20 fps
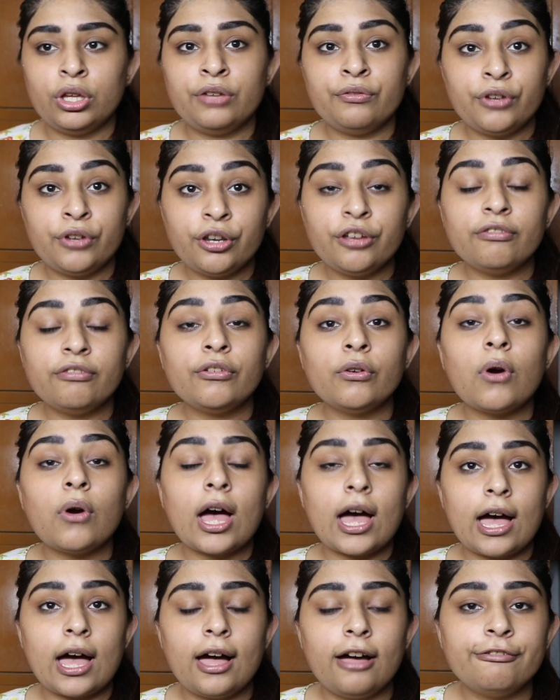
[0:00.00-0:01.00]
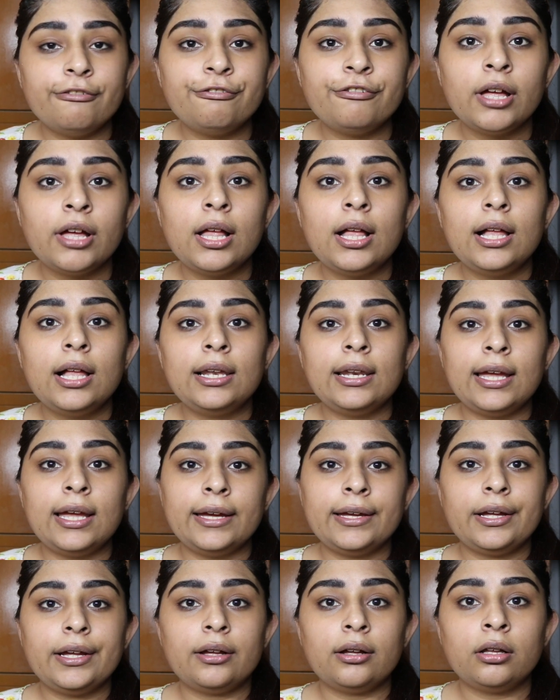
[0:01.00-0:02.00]
Even if you have
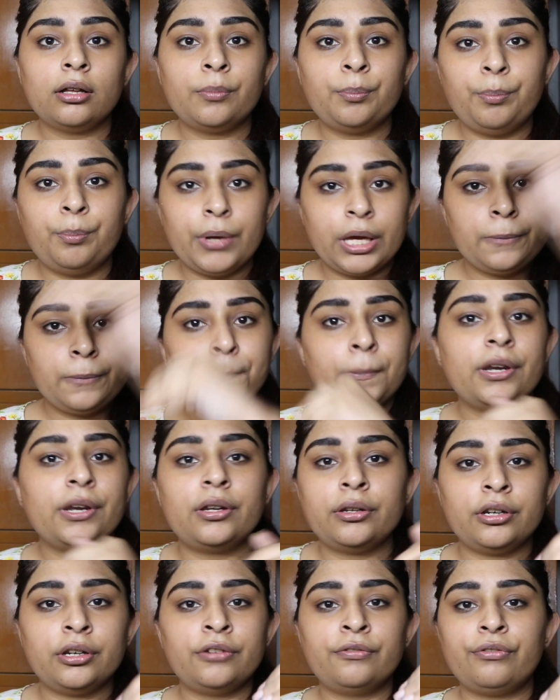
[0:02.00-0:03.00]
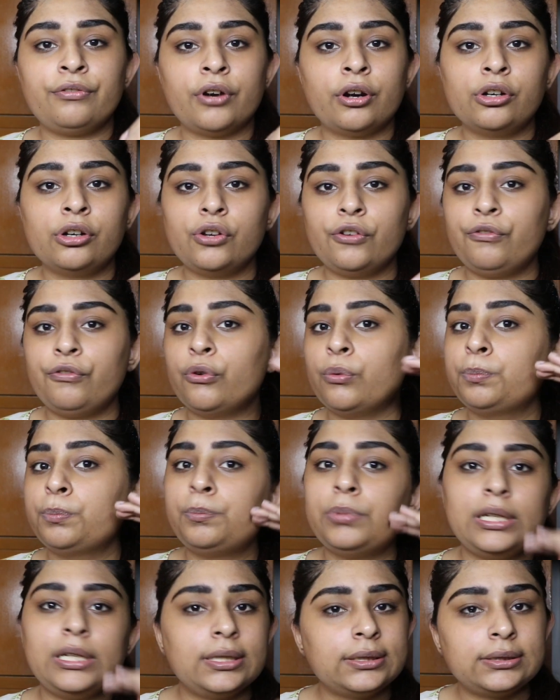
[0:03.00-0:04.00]
like a big mirror in front of you,
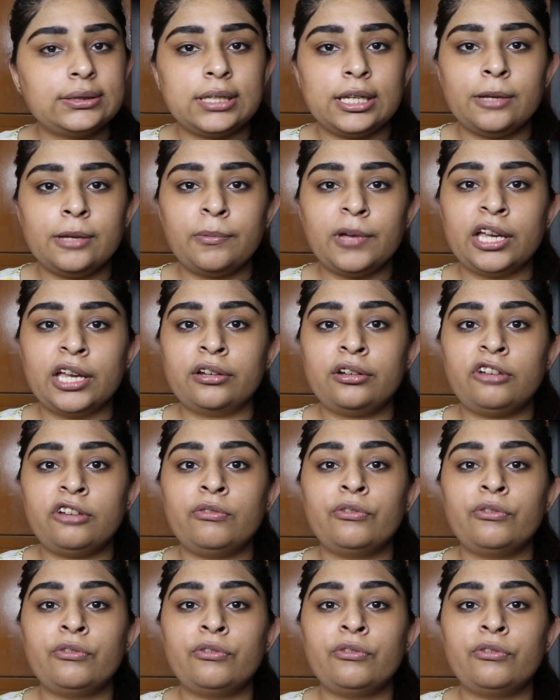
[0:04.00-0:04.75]
please keep it.